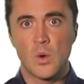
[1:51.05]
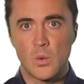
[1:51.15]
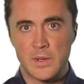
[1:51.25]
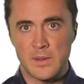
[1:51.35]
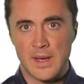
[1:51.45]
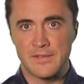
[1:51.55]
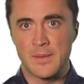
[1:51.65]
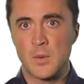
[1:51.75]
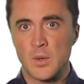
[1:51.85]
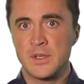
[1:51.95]
Or do you have
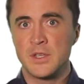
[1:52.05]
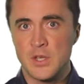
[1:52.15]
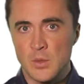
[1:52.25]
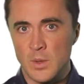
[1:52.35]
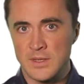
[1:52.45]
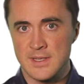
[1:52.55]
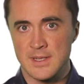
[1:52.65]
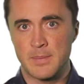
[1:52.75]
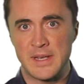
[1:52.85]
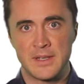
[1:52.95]
a more nuanced
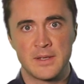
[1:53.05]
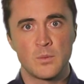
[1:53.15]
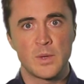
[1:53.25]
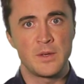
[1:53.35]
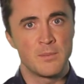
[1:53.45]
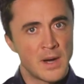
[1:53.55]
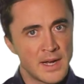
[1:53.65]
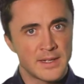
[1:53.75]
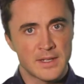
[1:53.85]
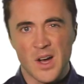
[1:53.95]
opinion where you
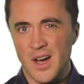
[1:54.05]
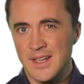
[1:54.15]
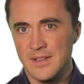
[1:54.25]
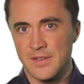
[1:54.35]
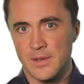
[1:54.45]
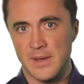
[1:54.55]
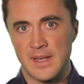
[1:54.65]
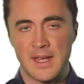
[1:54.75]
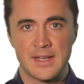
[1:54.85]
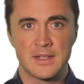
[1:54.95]
might kind of
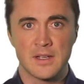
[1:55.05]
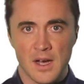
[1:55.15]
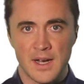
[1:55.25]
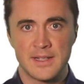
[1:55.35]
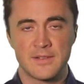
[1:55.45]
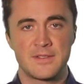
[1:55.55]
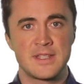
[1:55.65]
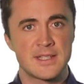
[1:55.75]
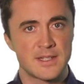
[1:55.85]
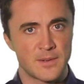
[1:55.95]
agree and kind of
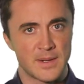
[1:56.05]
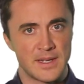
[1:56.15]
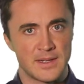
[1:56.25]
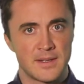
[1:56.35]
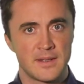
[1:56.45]
disagree?